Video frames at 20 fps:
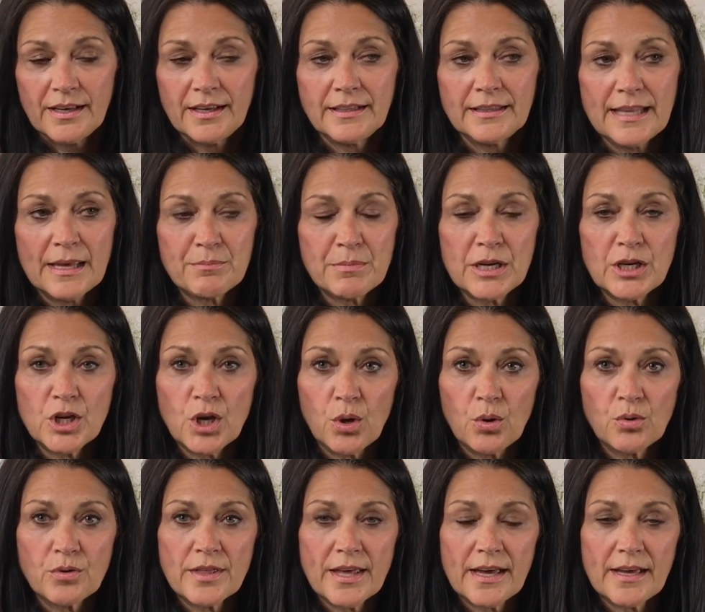let me
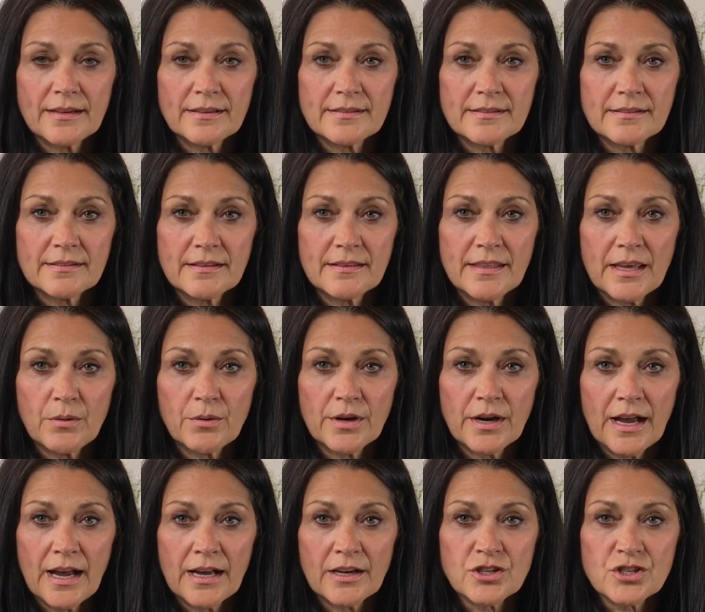know that they were
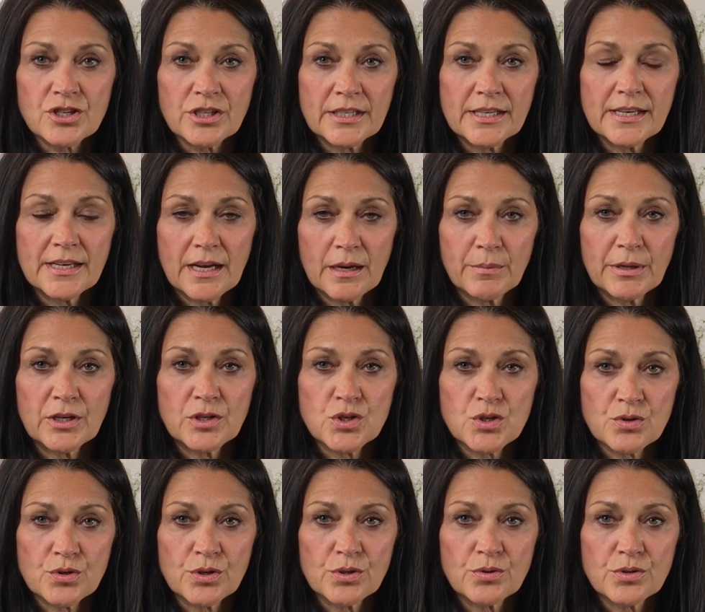actually coming
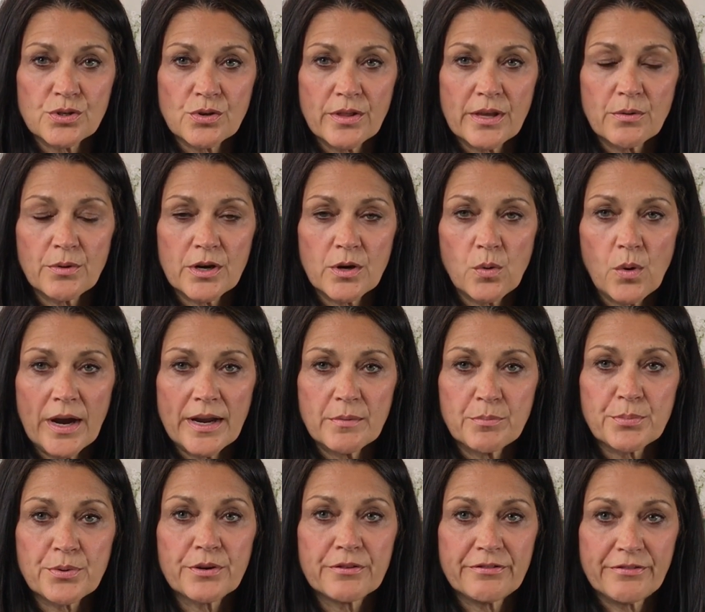true. So they were quite
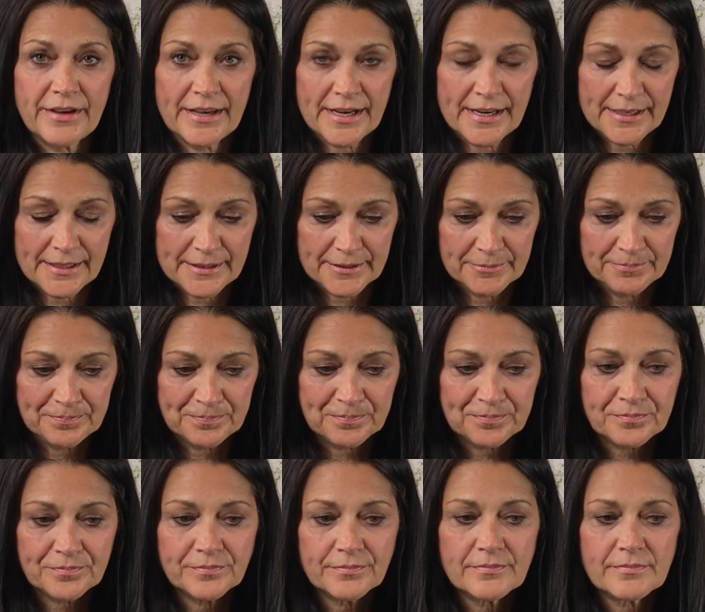prophetic.
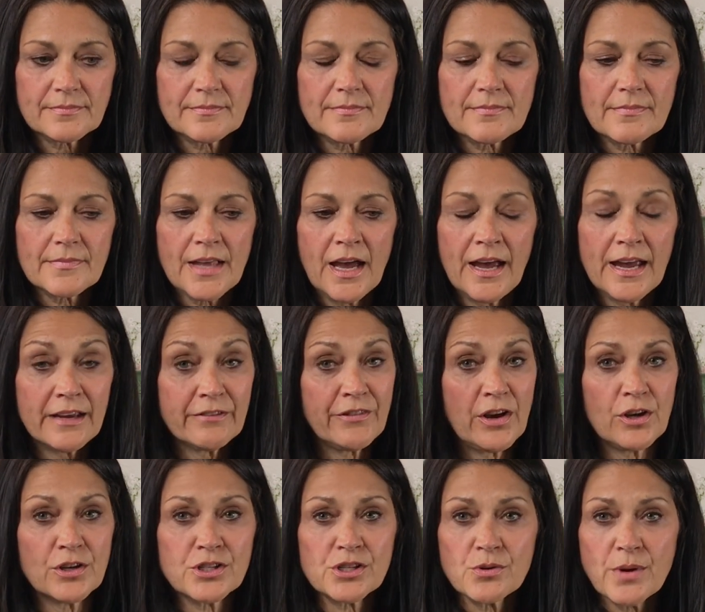I have
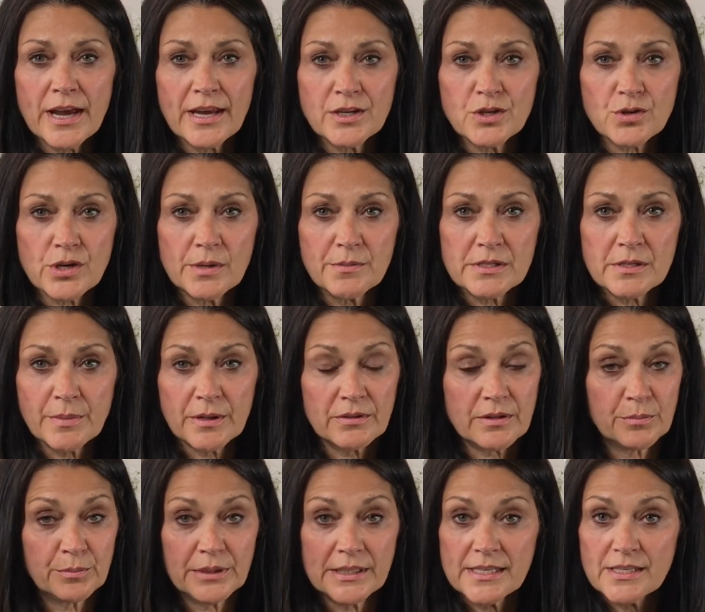also had dreams about
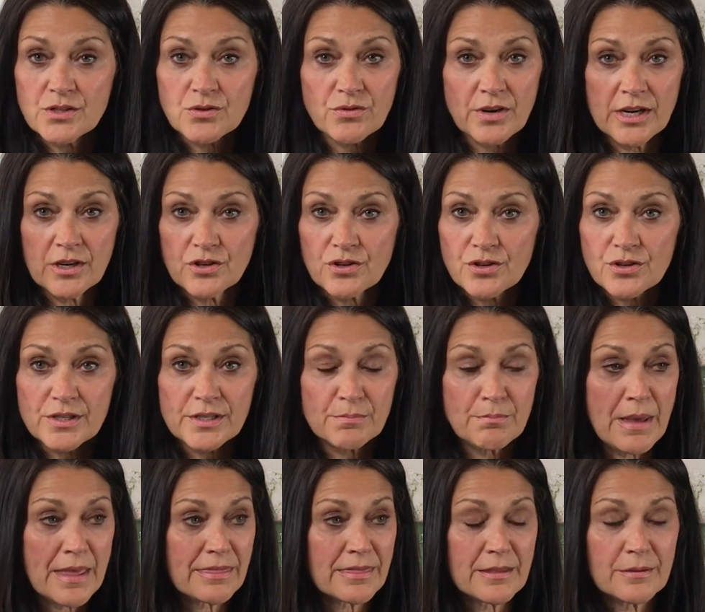complete strangers,
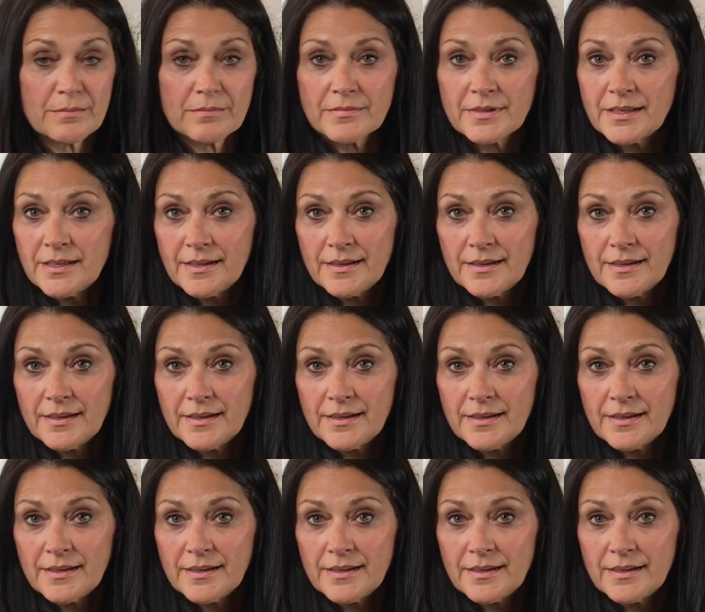met them,